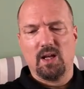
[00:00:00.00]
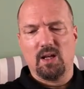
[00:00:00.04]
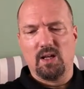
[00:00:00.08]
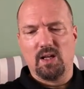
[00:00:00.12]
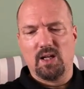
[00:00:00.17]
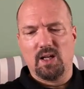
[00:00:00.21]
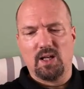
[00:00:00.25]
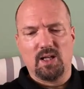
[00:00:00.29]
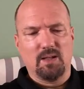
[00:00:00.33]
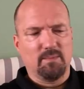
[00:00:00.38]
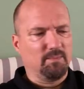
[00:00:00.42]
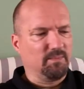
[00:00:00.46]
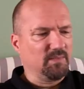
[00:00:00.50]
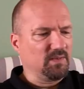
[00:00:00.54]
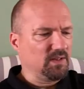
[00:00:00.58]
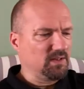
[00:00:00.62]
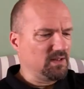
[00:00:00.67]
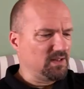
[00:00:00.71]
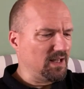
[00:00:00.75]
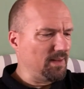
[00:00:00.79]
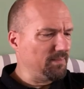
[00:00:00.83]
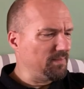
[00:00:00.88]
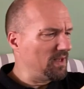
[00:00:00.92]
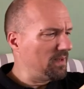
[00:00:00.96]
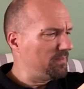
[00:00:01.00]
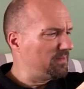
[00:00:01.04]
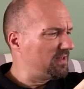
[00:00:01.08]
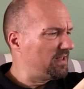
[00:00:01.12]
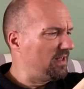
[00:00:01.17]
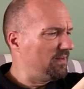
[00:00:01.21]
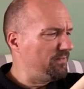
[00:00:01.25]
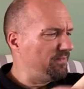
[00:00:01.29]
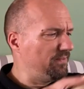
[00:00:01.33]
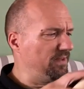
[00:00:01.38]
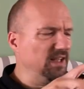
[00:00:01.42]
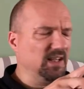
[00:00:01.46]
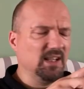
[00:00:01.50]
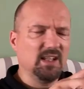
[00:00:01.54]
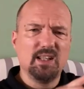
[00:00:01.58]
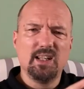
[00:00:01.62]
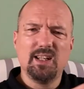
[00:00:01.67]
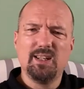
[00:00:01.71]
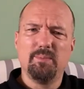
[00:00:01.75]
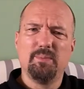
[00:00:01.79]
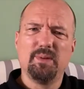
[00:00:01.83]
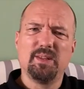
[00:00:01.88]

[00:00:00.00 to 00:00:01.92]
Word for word: Um, sometimes they feel a little